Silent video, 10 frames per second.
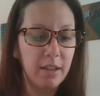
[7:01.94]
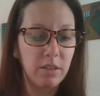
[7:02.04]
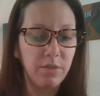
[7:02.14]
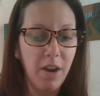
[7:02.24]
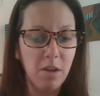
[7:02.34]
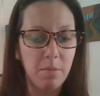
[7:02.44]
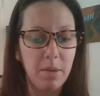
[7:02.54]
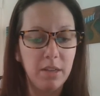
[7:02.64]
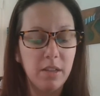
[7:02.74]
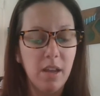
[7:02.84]

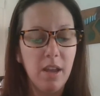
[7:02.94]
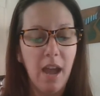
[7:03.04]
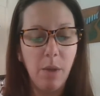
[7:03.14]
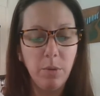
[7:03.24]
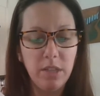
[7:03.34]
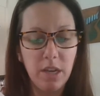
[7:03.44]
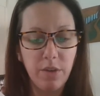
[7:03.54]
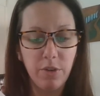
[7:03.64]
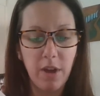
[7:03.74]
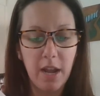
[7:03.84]
environment, I will take
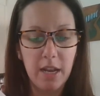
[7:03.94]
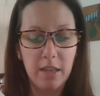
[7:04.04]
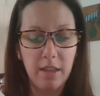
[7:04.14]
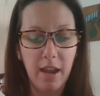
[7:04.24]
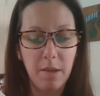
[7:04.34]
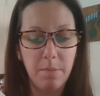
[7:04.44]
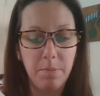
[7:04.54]
for granted that I